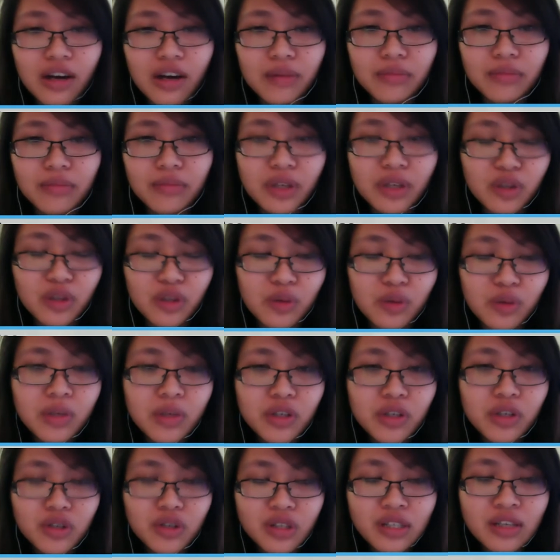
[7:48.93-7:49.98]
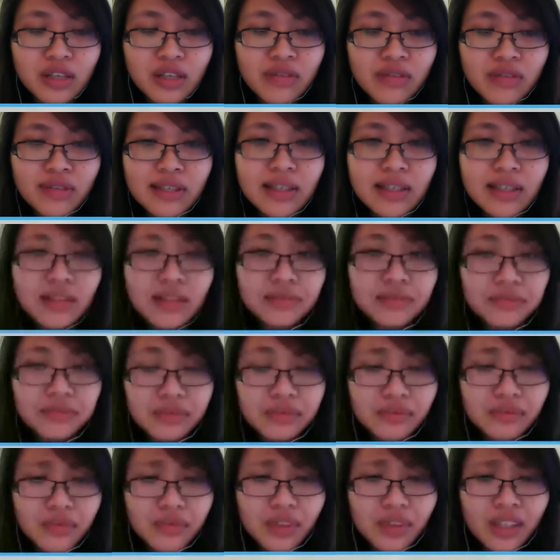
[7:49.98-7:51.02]
submit your CV
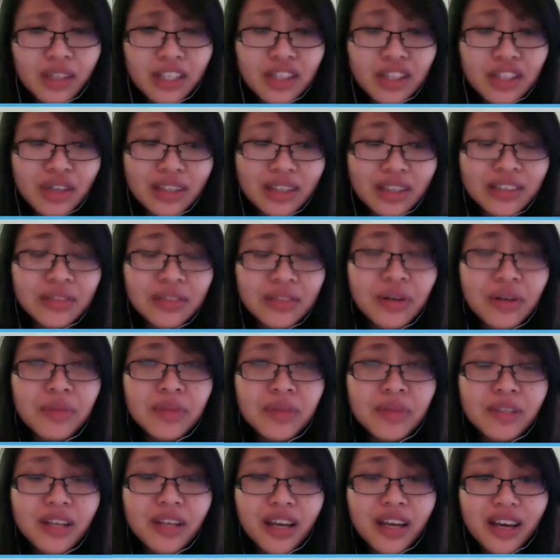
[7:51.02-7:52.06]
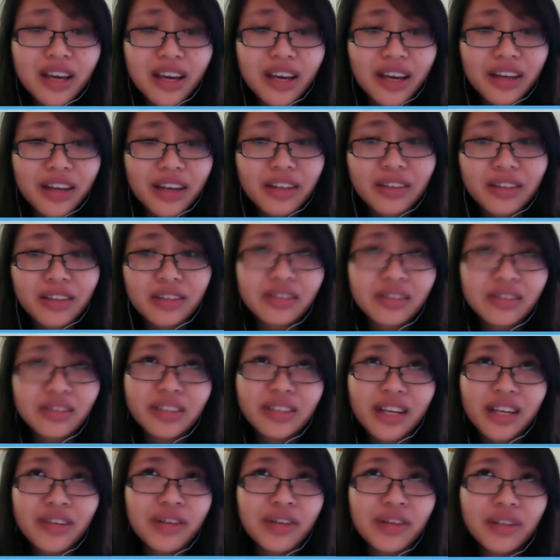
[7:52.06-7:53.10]
and transcript. And second
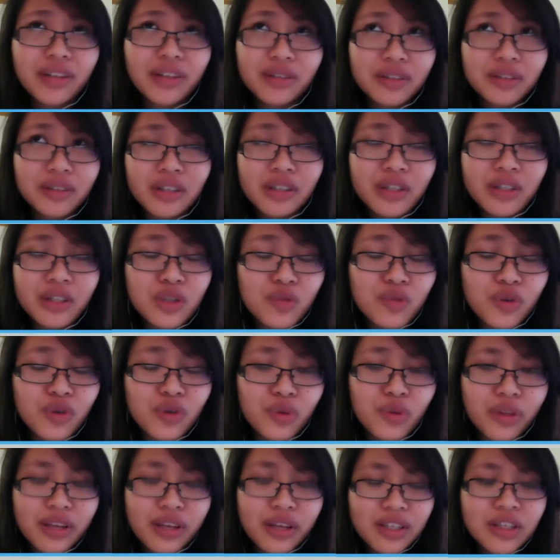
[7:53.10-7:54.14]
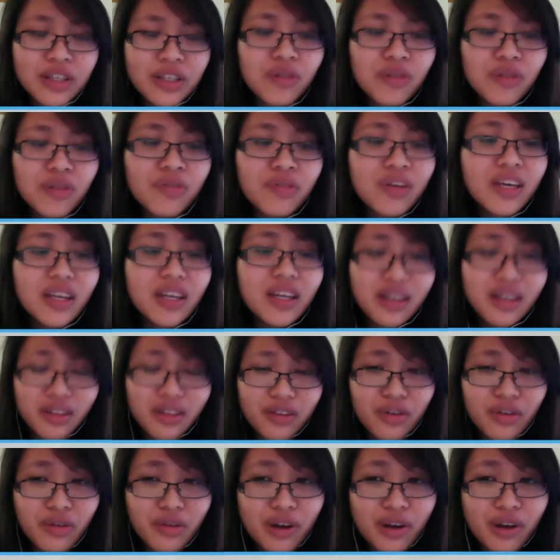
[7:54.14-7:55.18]
round is interview with SEOV, and the third
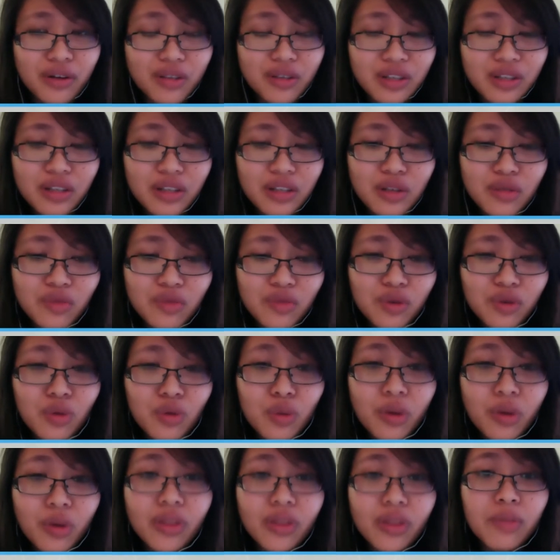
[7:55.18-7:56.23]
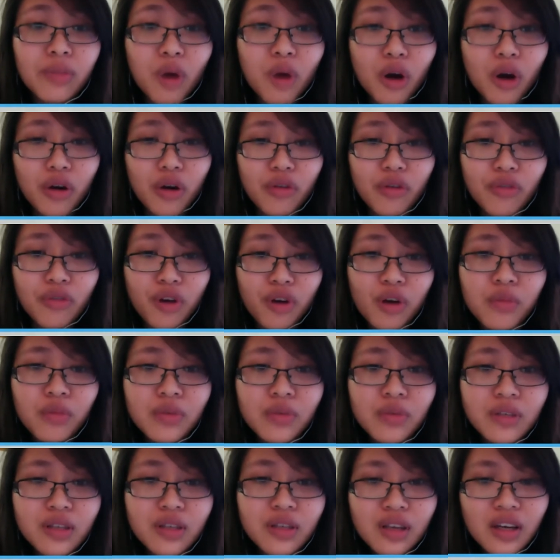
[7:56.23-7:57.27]
round is interview with partner firms.
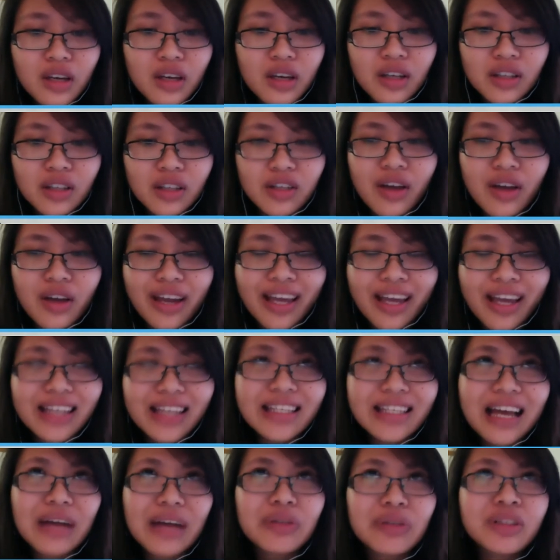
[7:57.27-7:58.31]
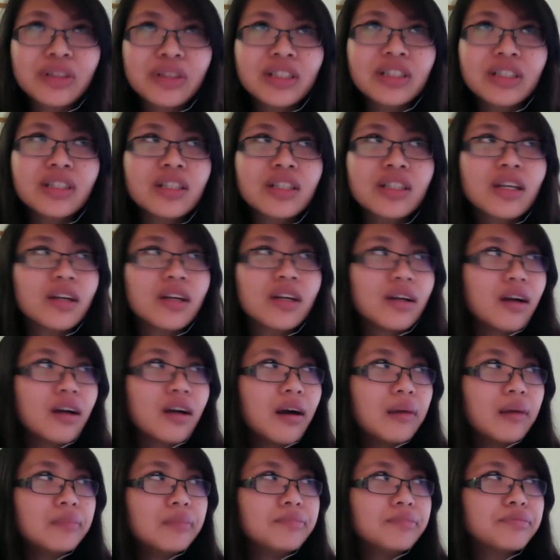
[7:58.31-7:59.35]
So I guess I'll just
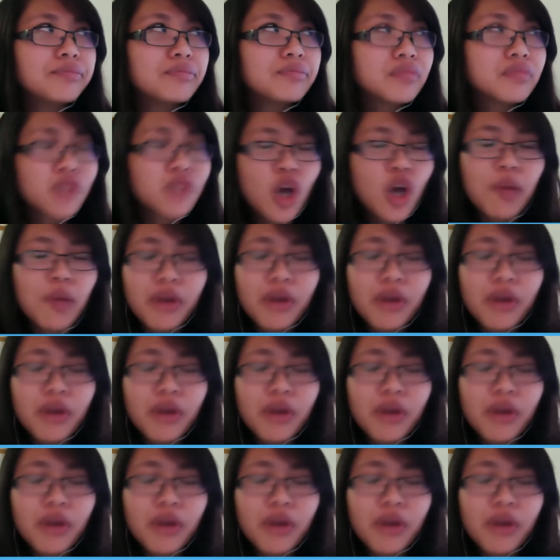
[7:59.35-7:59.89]
talk about the